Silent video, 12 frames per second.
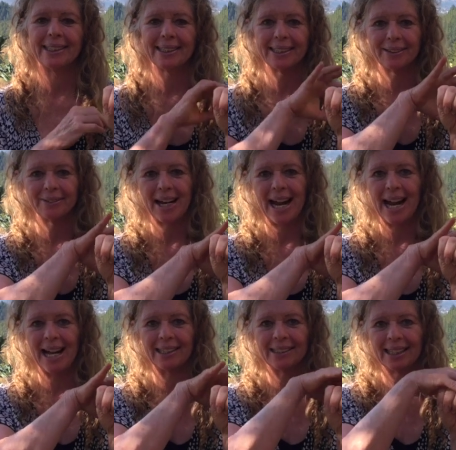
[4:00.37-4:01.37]
as the
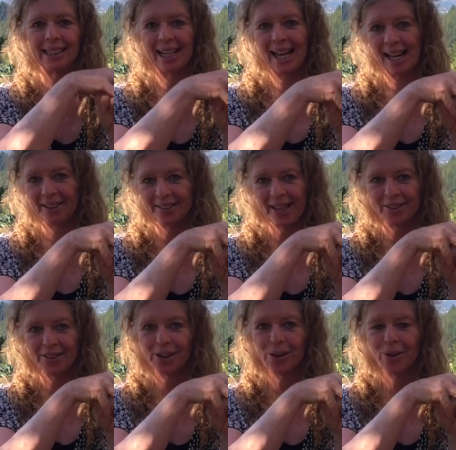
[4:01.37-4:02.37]
rat, and
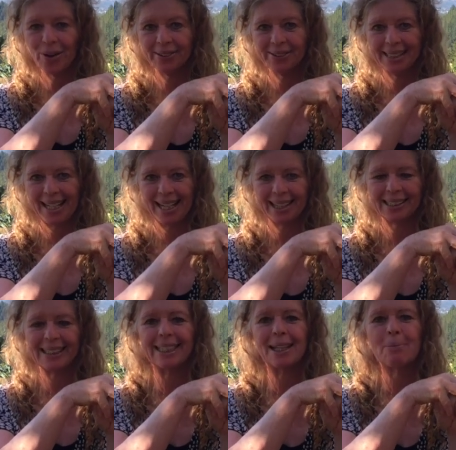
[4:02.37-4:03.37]
then the
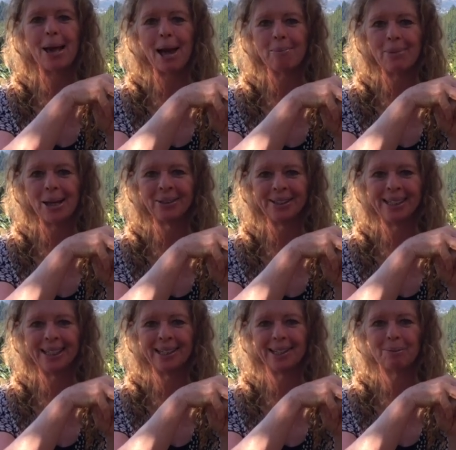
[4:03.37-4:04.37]
cortex, the
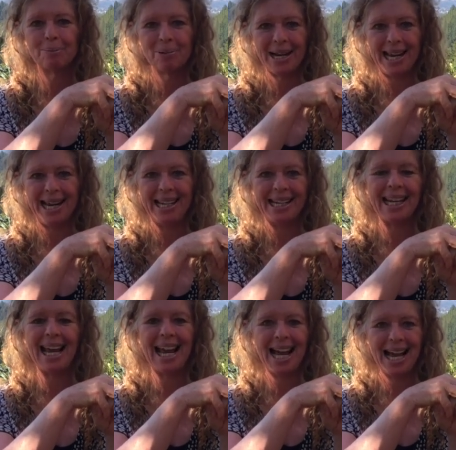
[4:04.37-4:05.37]
mammalian brain
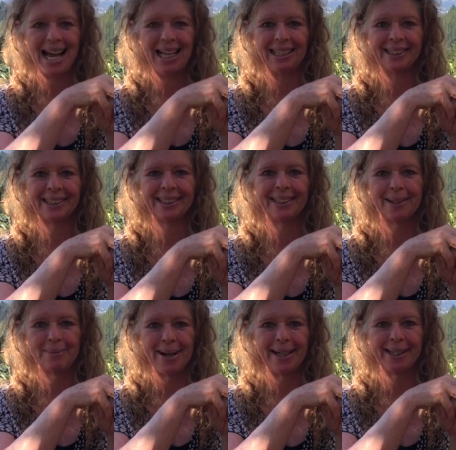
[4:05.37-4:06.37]
as
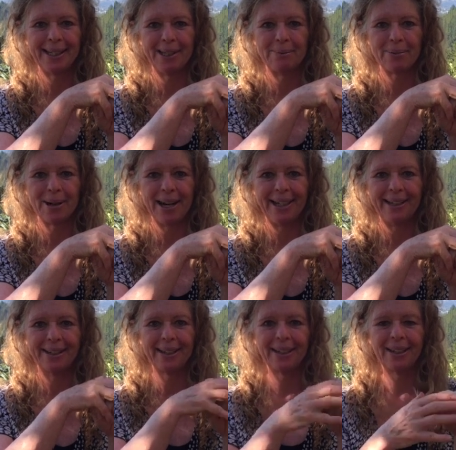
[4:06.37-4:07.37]
the monkey
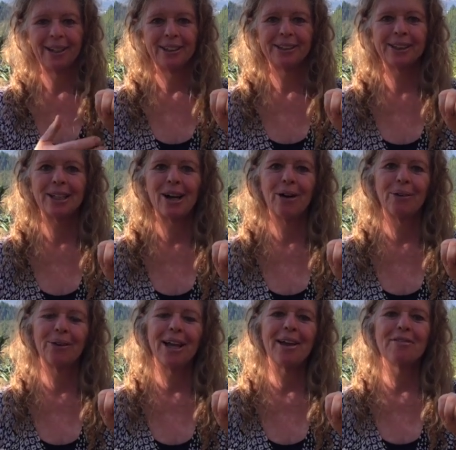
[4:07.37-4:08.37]
brain.
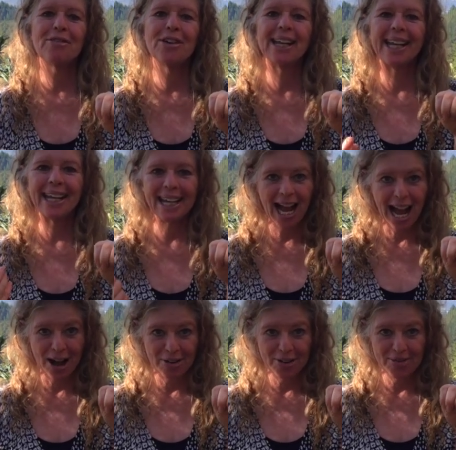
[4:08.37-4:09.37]
So if we get
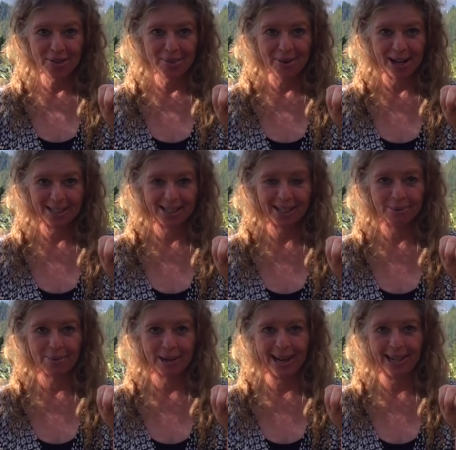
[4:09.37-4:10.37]
out of the monkey
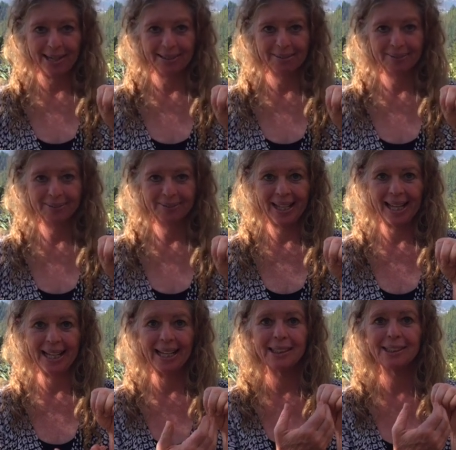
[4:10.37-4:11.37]
brain
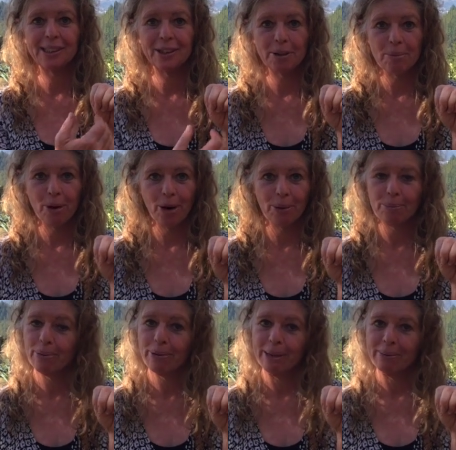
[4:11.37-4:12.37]
and into the more
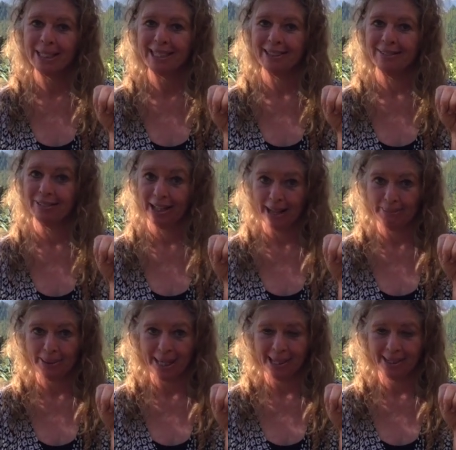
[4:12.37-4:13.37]
primitive
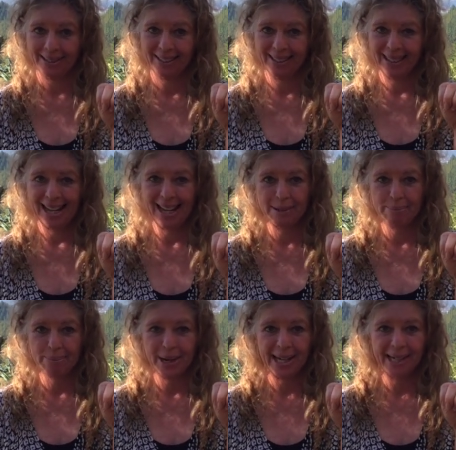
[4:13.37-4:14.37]
limbic and
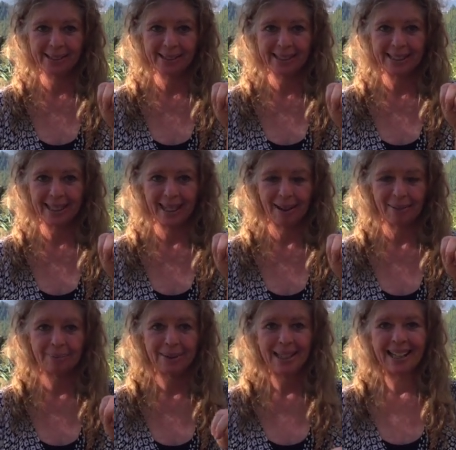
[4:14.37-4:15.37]
brain
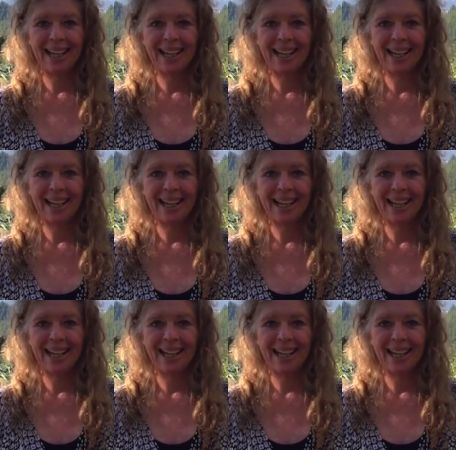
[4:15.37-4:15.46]
stem,